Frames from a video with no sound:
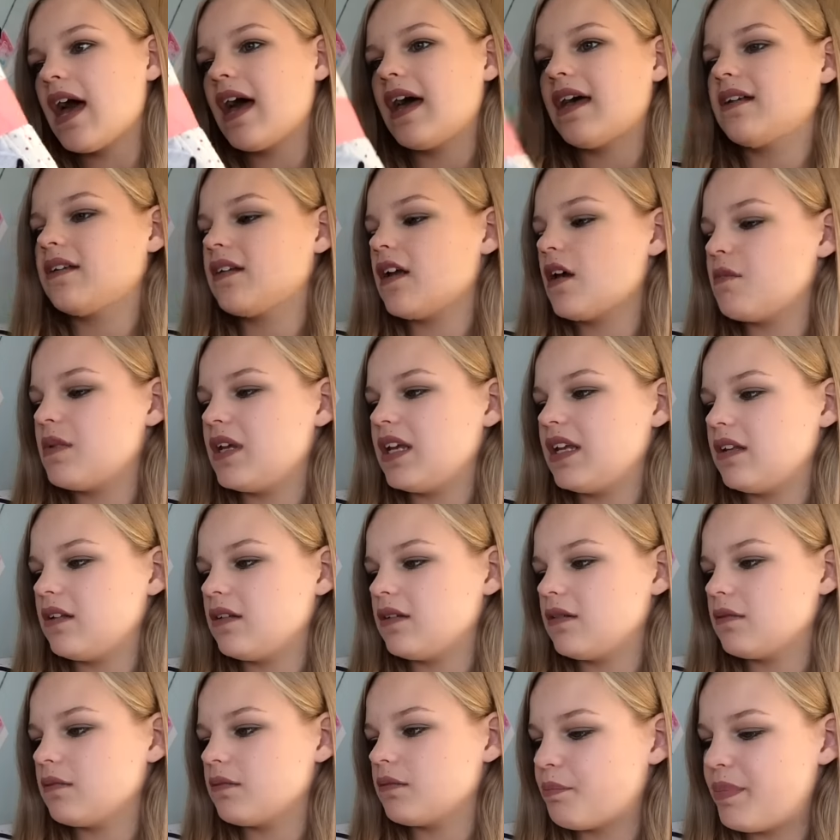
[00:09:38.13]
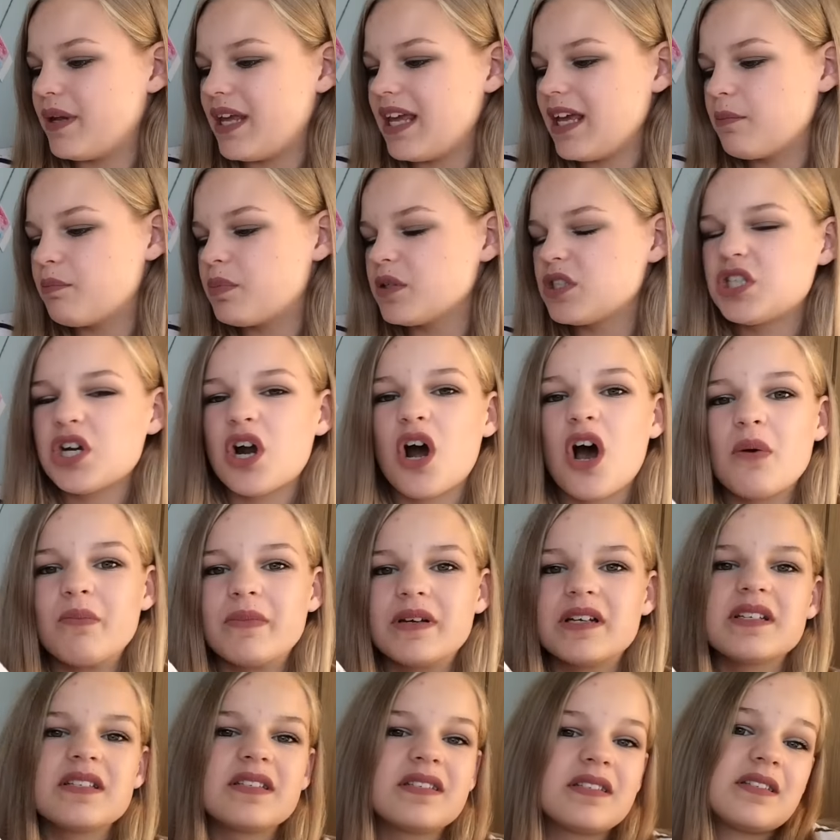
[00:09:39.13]
And I mean, big
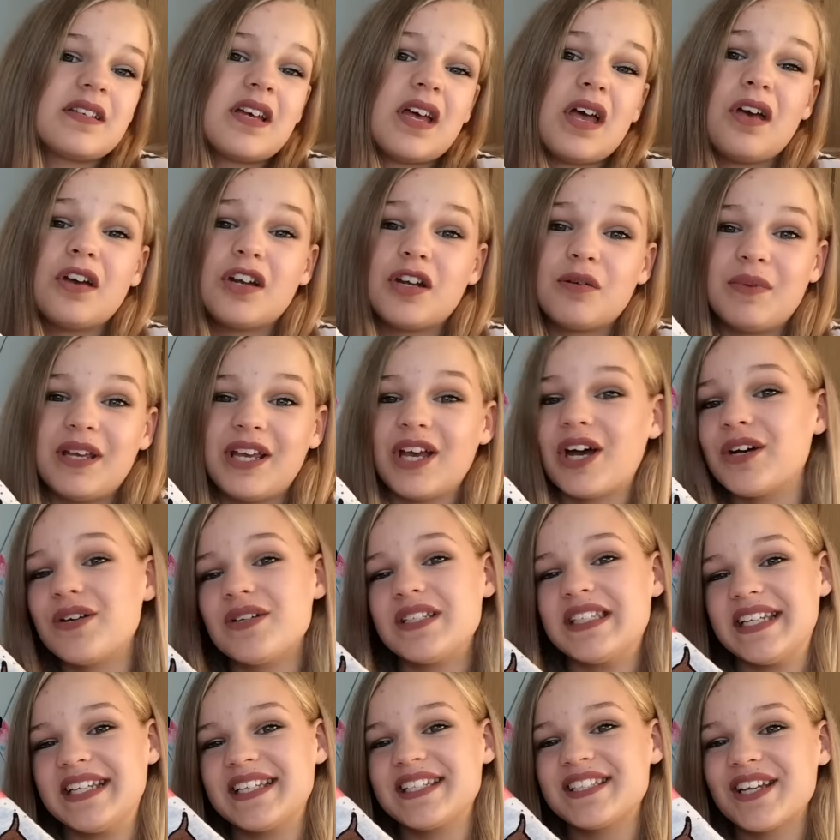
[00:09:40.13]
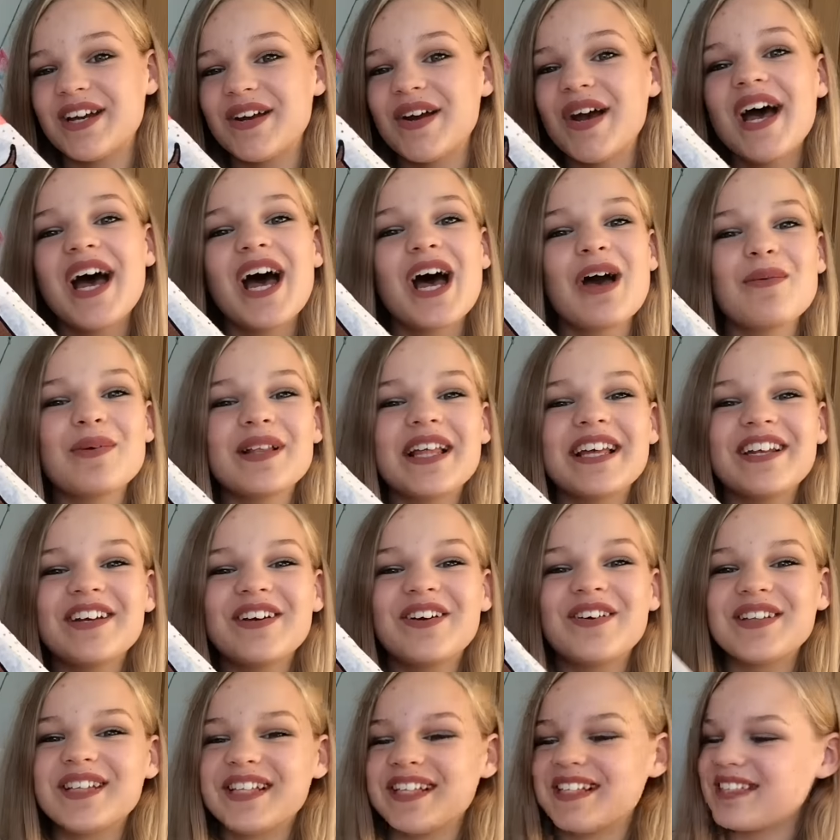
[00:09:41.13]
pajamas are gonna be cozy. So I'm glad I
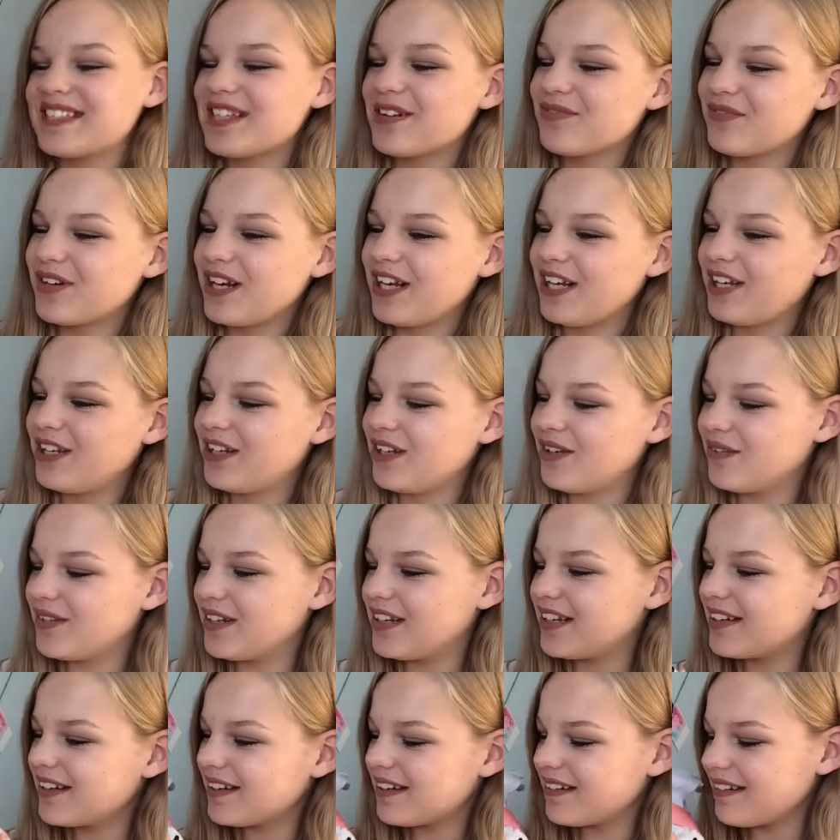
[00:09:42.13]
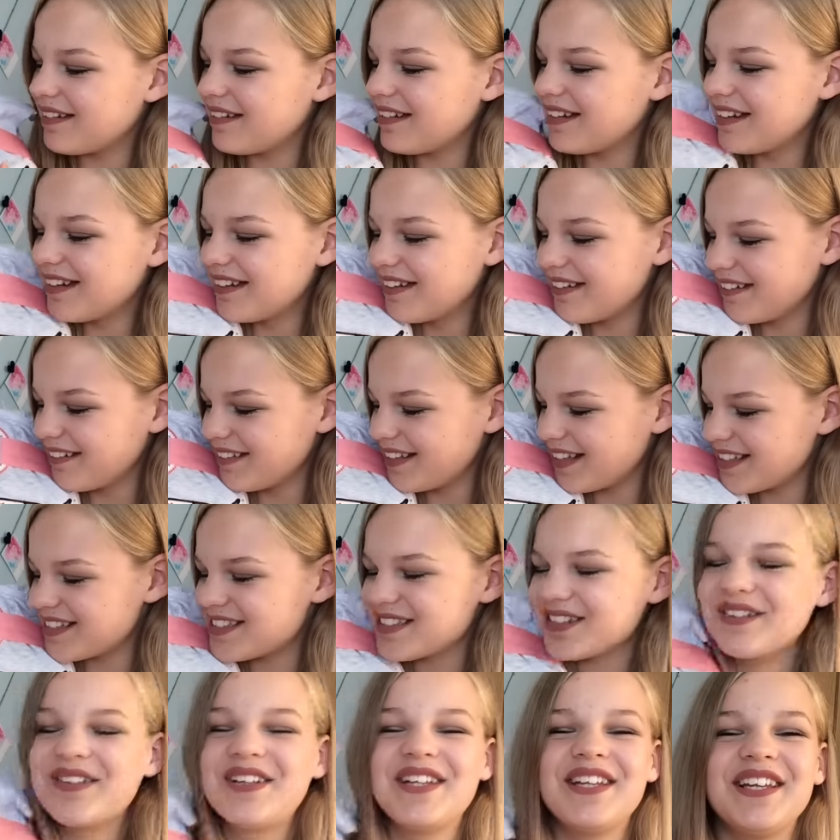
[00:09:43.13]
got these. They're really cute. Look, oh, they're
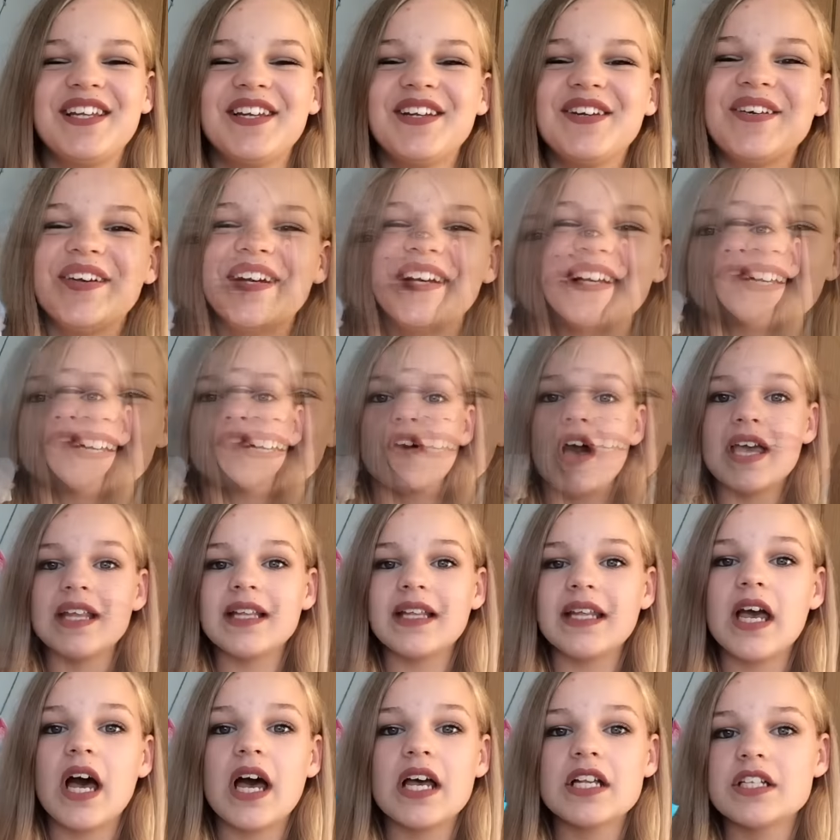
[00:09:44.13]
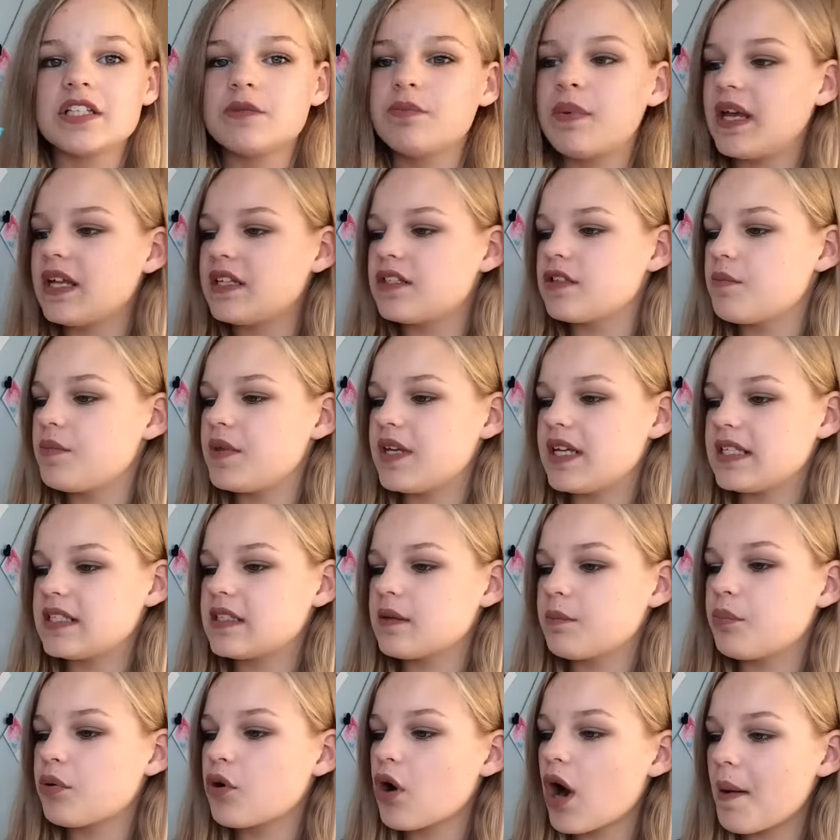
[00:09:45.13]
so cute. And finally, I just picked up
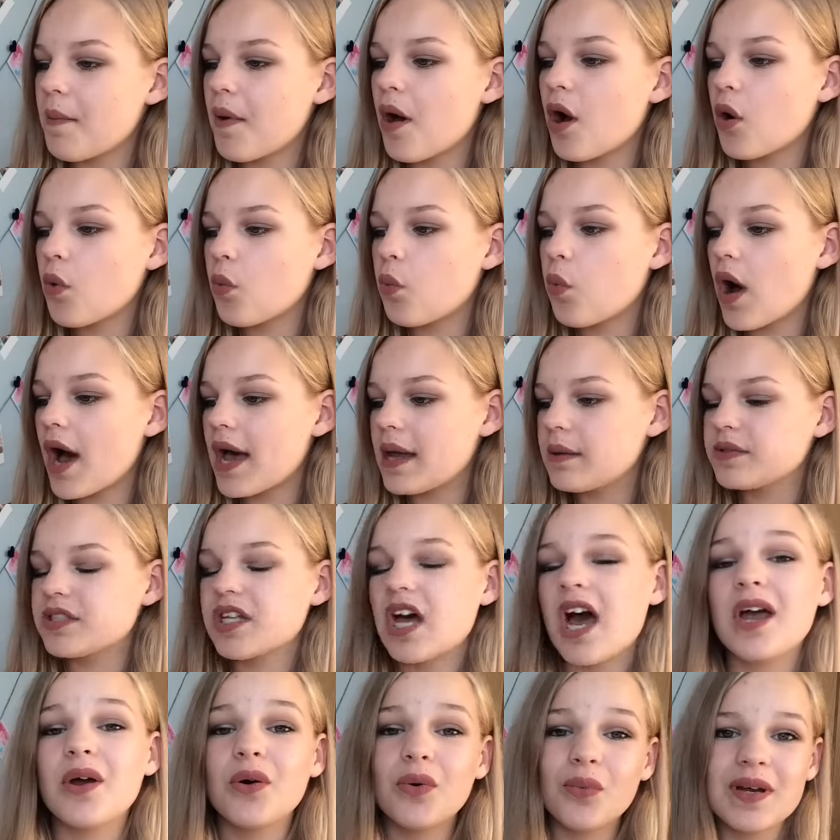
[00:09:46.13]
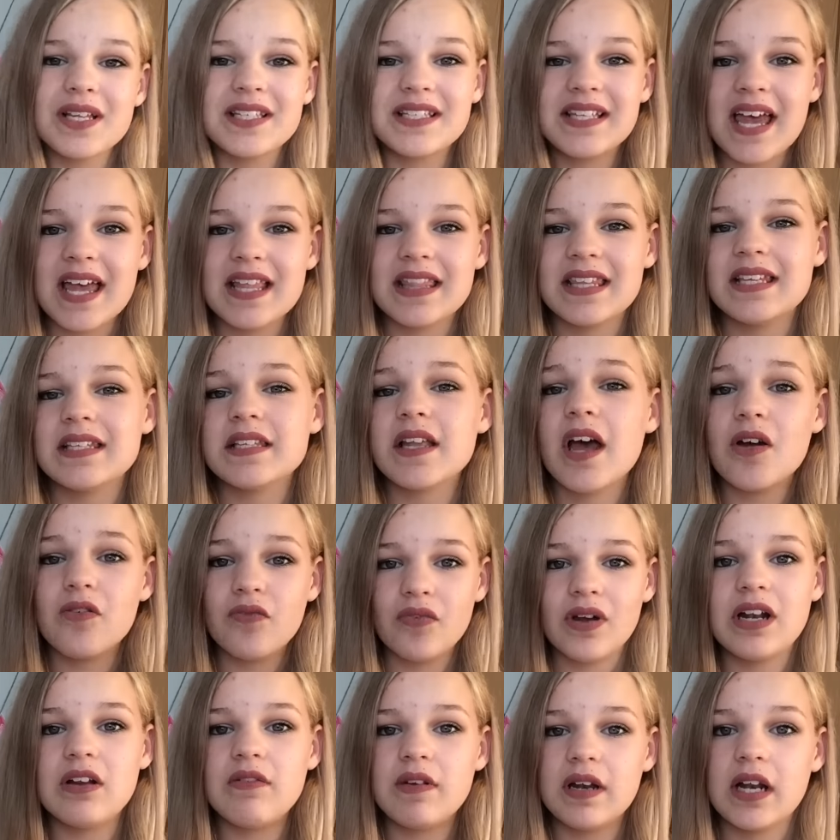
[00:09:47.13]
these Primark wipes. I always get these. I
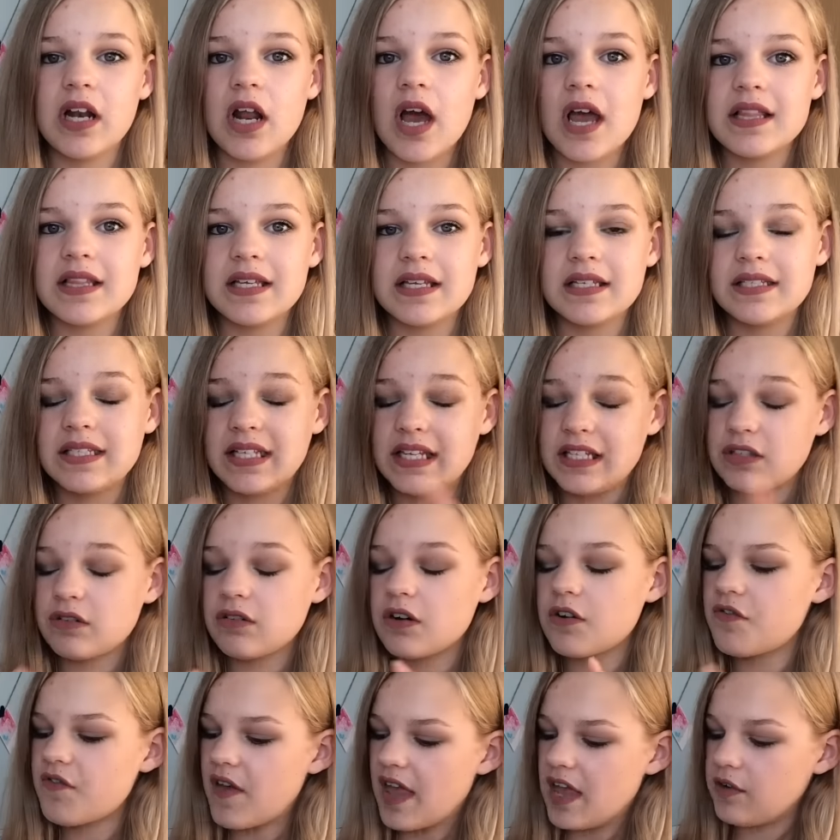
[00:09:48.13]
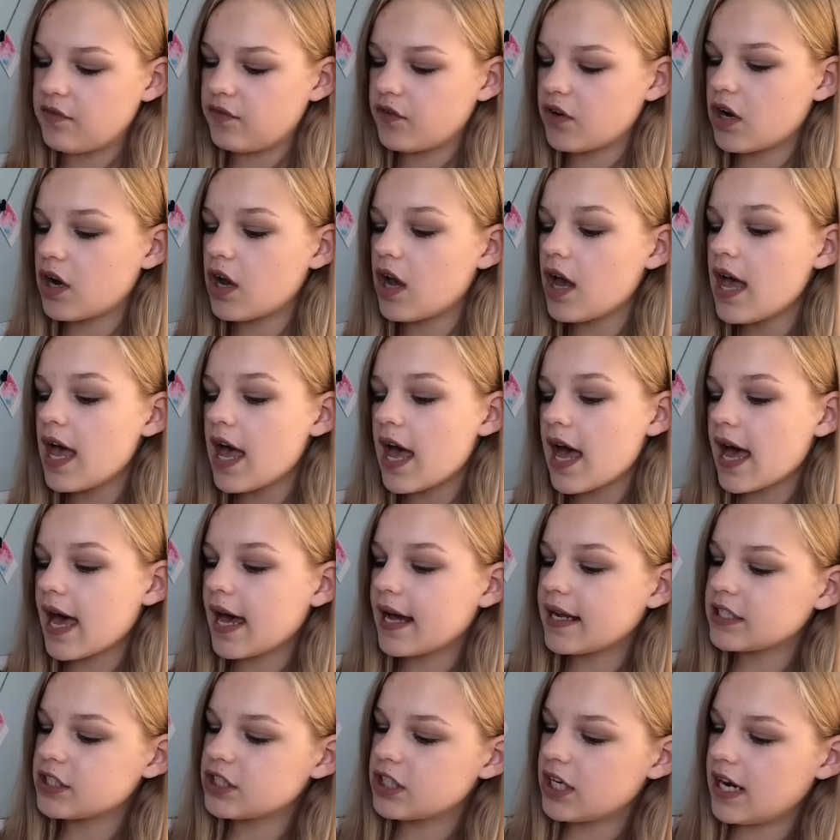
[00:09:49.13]
really, really like these. These are a favorite,
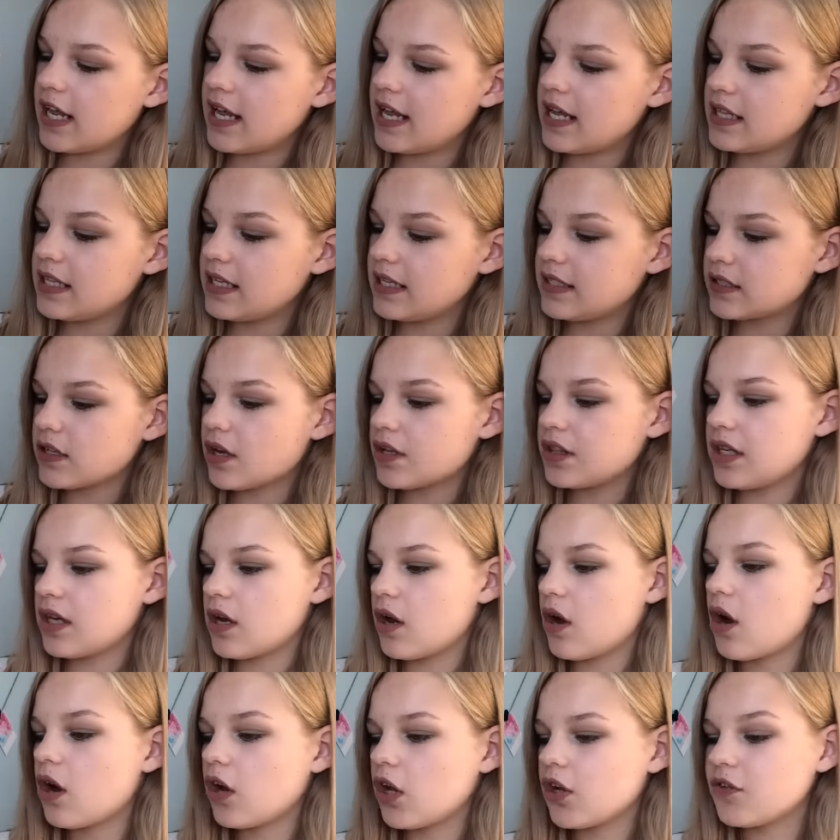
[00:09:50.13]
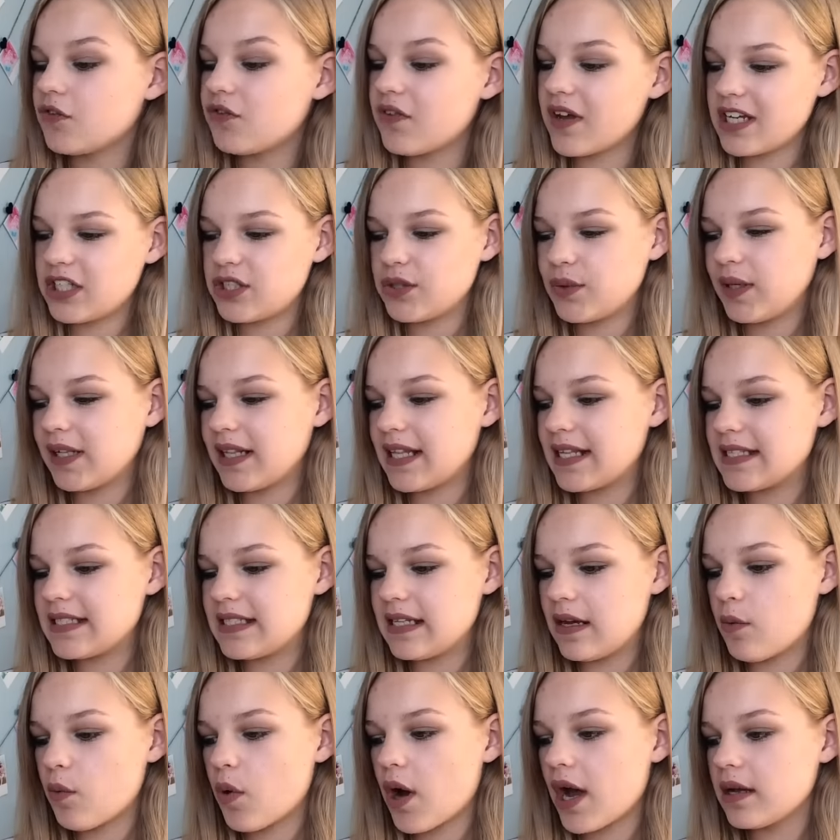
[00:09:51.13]
actually. These are the Argan Facial
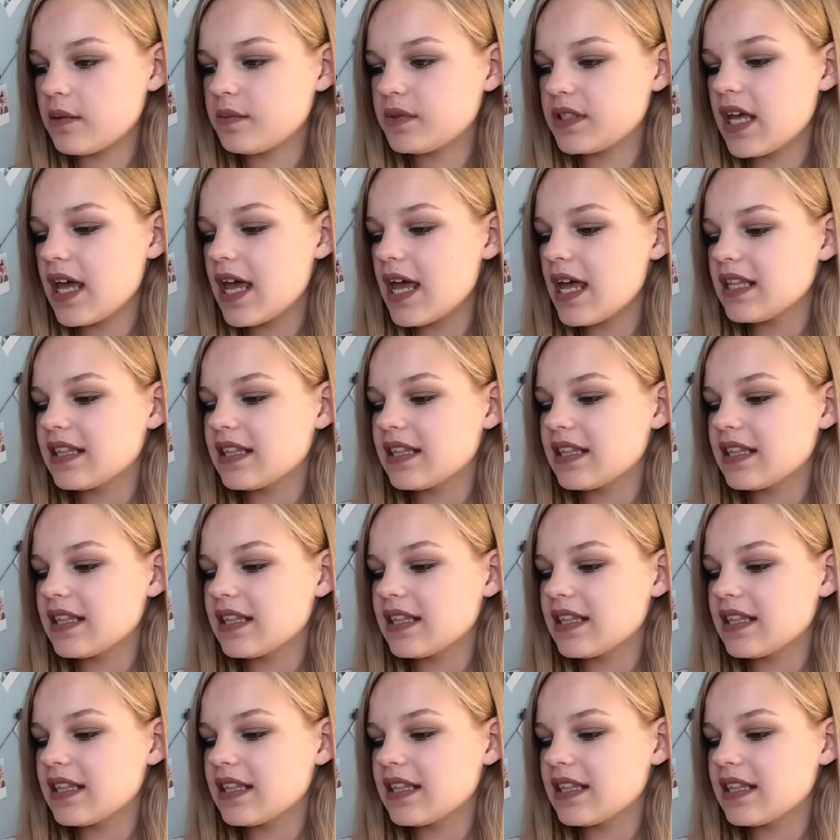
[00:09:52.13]
Cleansing Wipes.